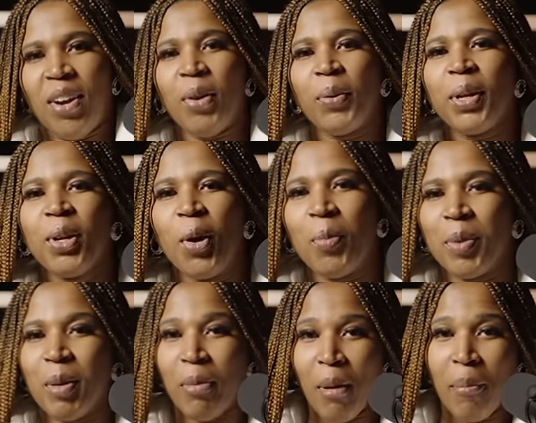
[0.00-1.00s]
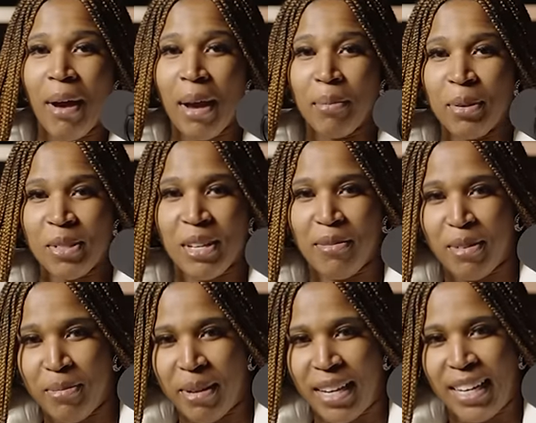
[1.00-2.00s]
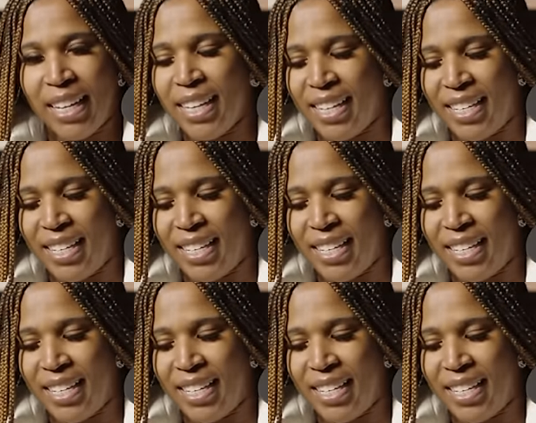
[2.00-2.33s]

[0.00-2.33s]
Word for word: All right, we're gonna open up our Bibles, everybody.